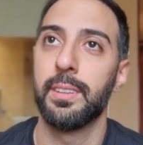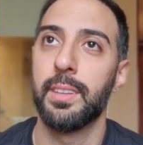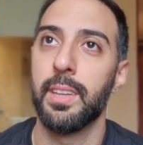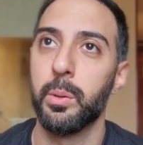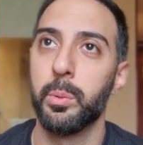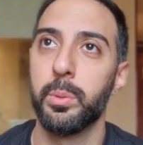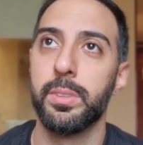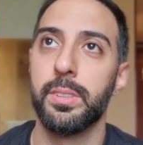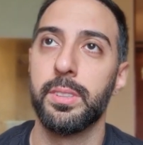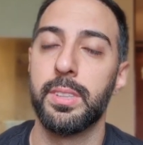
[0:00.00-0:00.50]

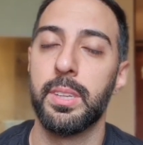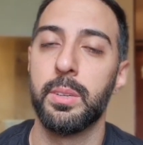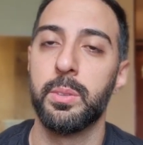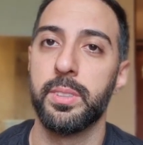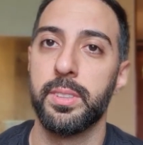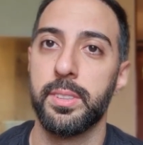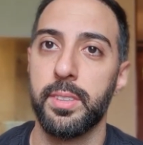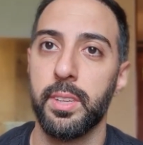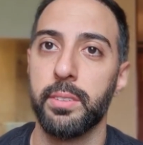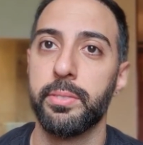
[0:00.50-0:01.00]
That was
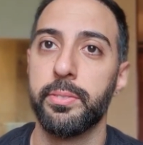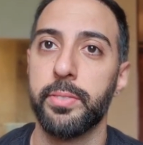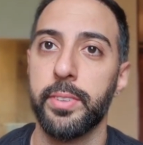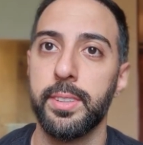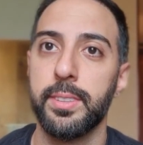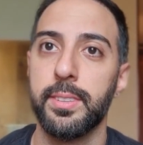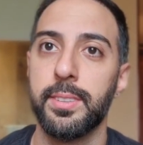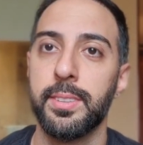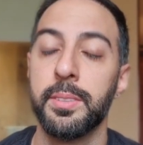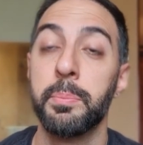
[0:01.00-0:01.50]
a tough
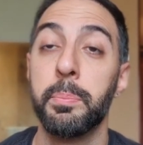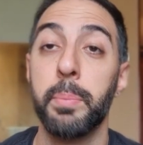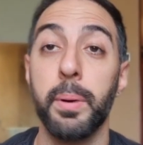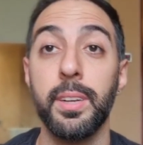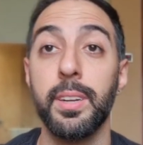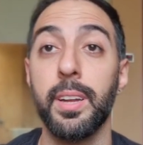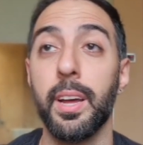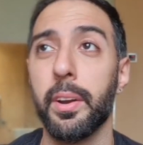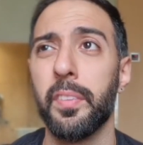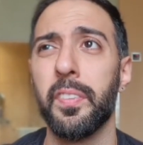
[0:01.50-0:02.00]
phase,
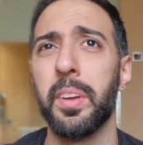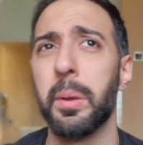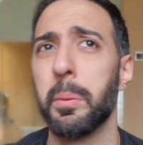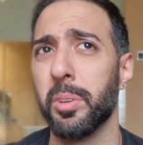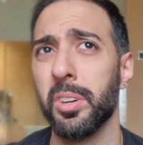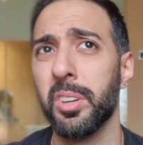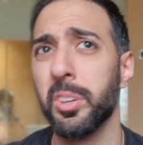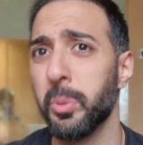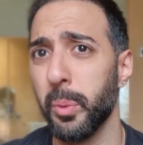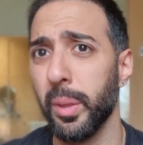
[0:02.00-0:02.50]
but I don't think I'm
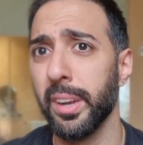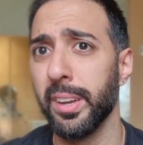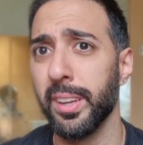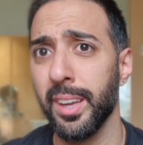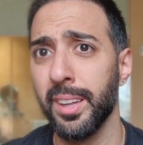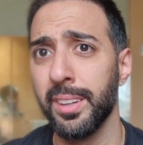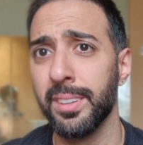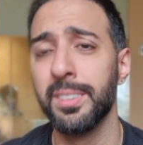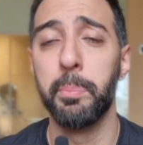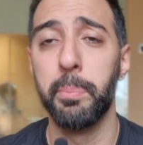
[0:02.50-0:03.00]
going to do that
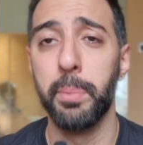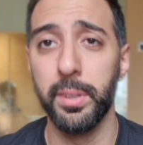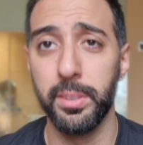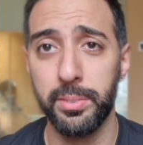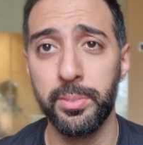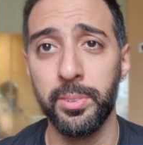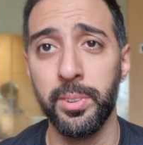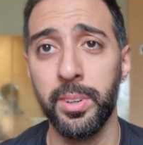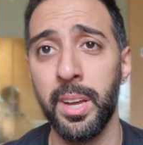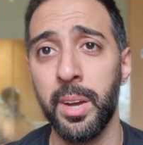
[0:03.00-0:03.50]
again. But
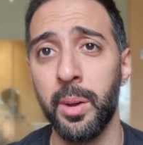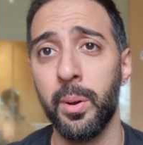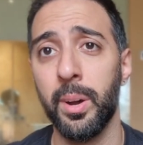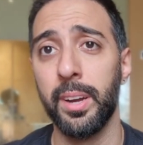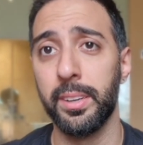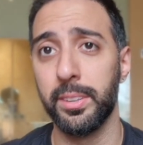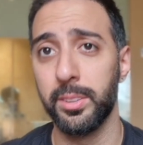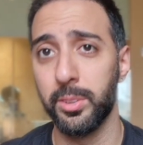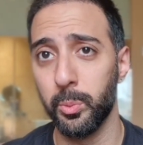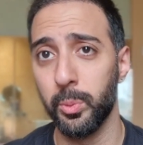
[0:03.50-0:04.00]
for now,
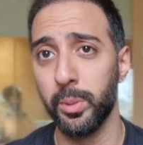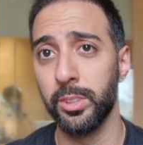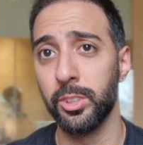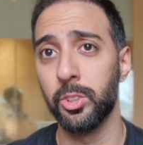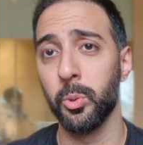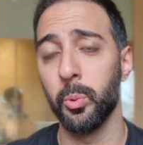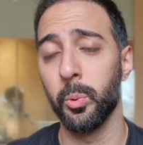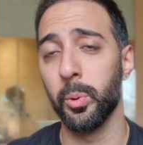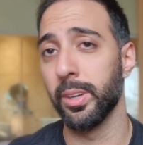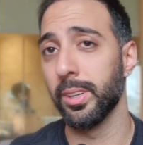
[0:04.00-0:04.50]
I do
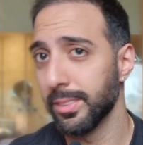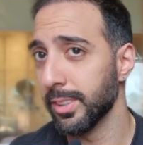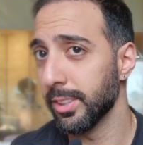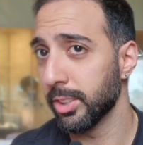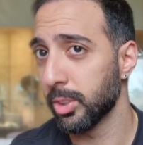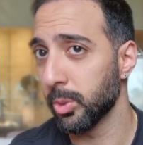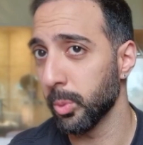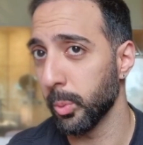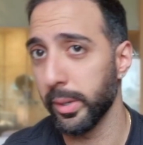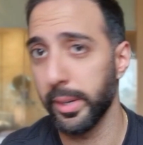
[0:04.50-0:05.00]
enjoy the
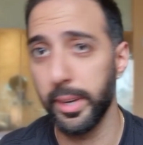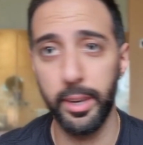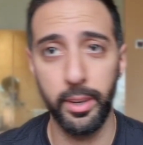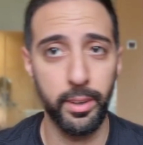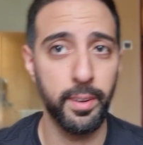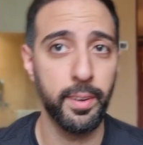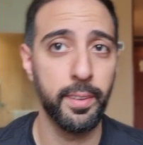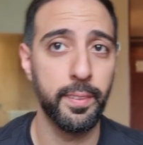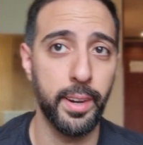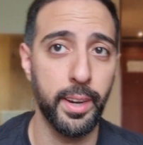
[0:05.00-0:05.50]
short
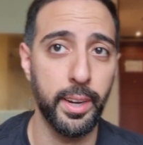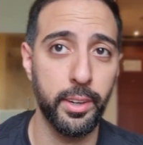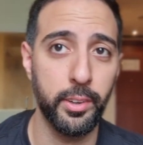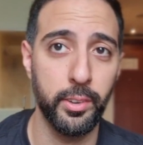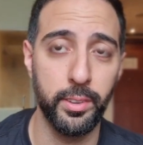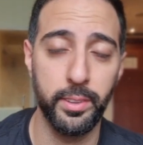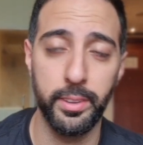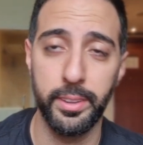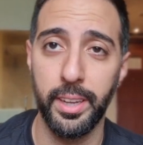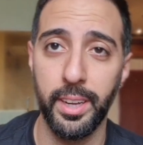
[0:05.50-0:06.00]
hair that I
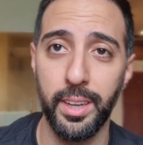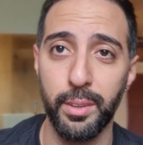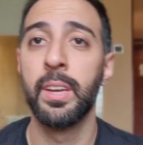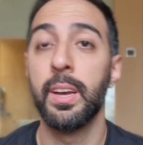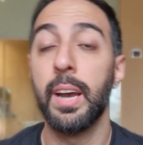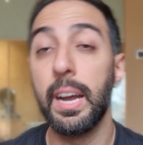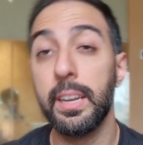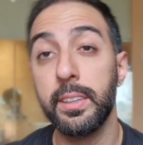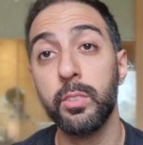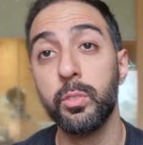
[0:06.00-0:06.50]
currently have.
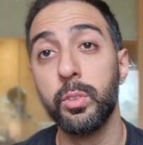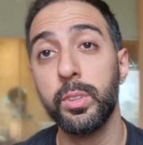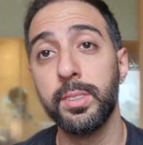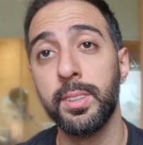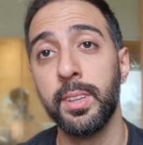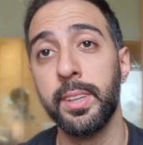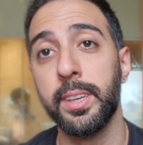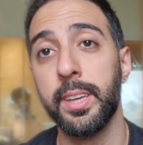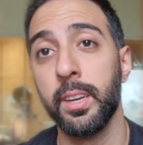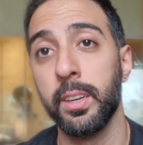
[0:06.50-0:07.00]
I did
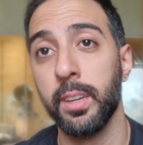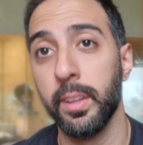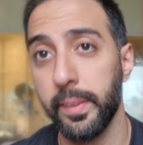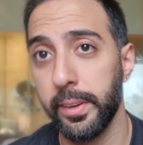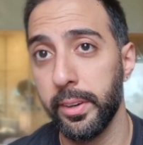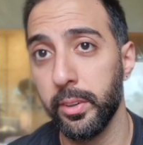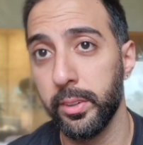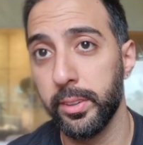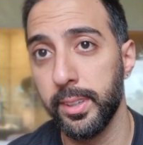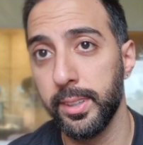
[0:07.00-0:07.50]
recently get another
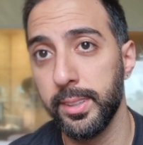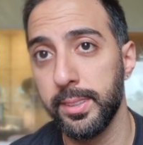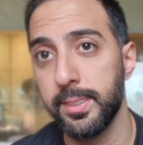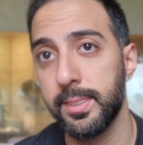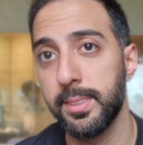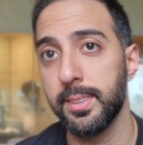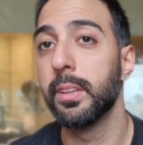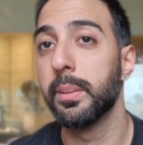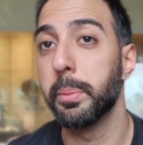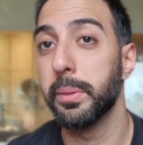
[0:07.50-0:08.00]

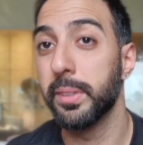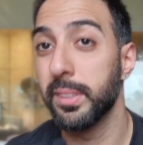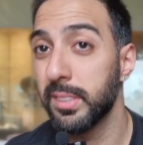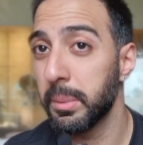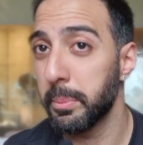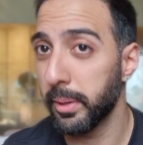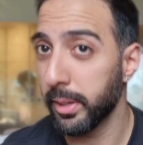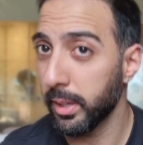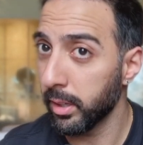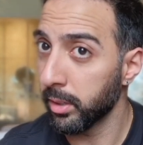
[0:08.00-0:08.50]
haircut, but this
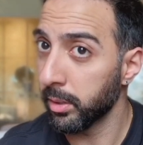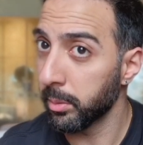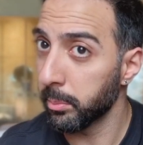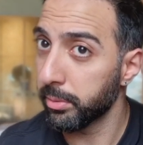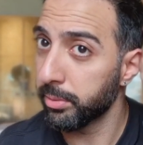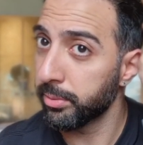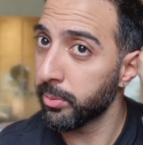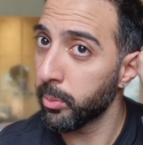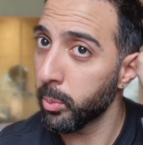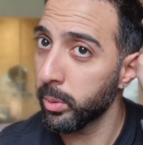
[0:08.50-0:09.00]
time I got a number
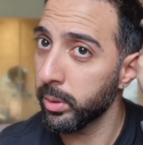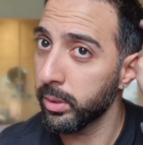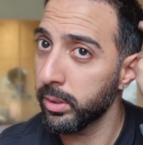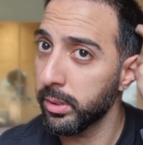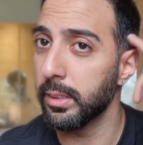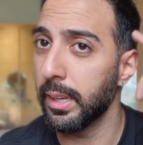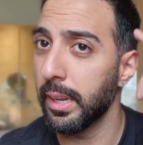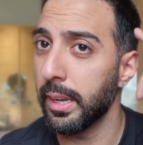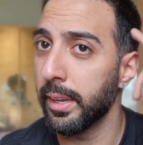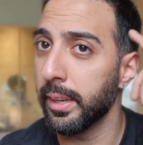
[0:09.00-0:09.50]

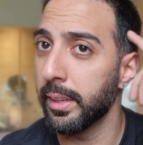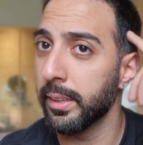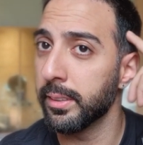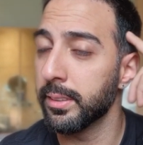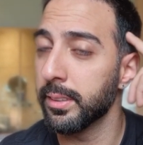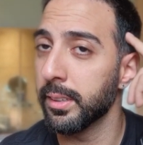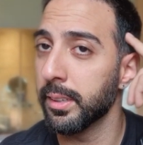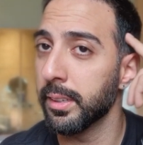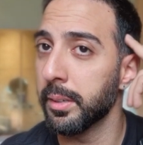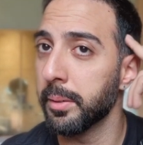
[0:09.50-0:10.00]
4
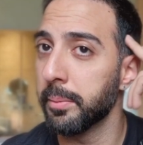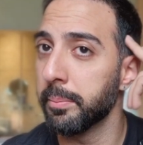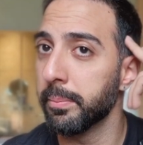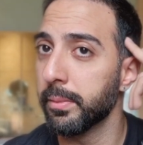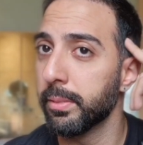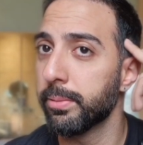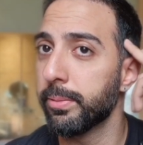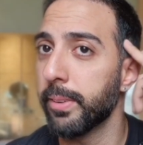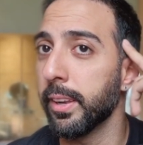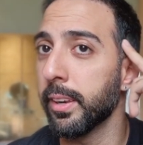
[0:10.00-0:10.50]

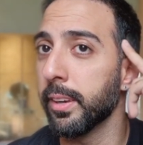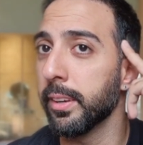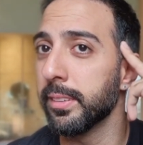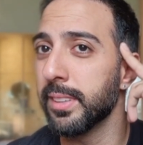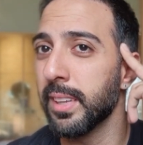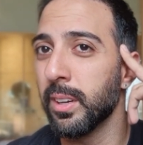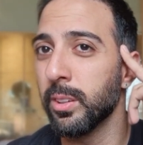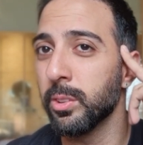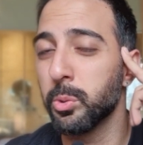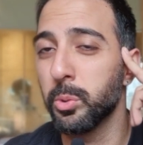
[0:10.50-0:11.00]
and faded it
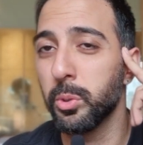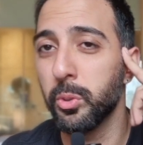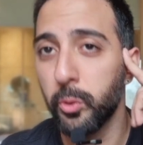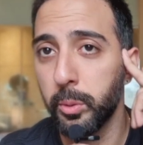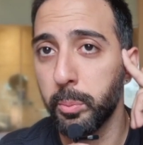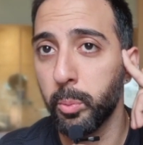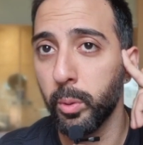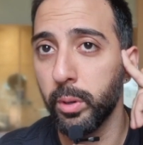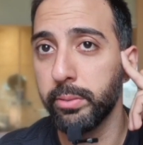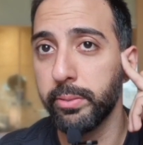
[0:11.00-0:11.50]
down to a
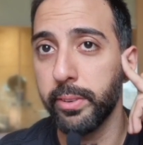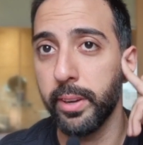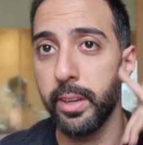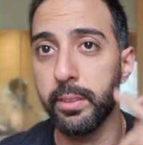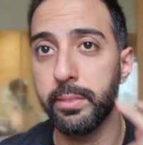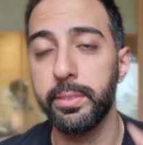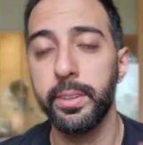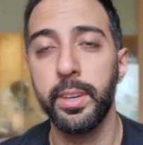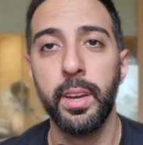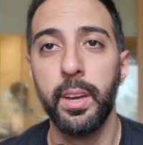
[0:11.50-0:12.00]

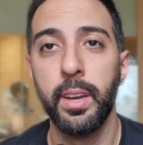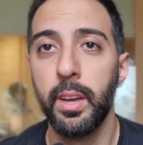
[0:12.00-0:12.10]
3.5.